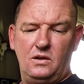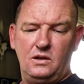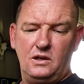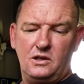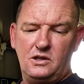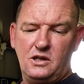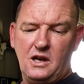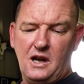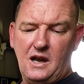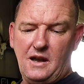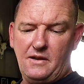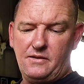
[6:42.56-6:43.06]

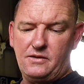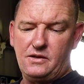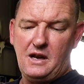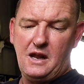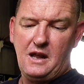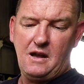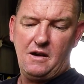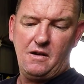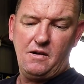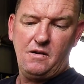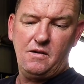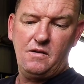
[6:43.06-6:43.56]
shafts
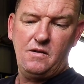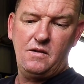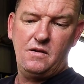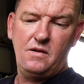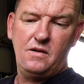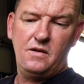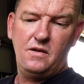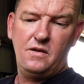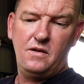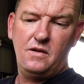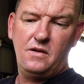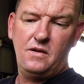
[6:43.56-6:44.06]
now,
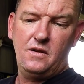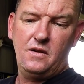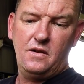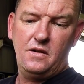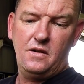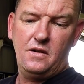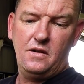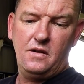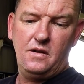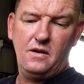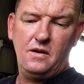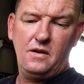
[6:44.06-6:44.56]

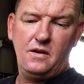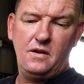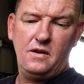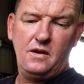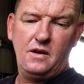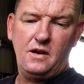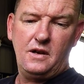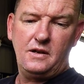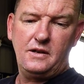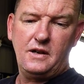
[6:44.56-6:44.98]
a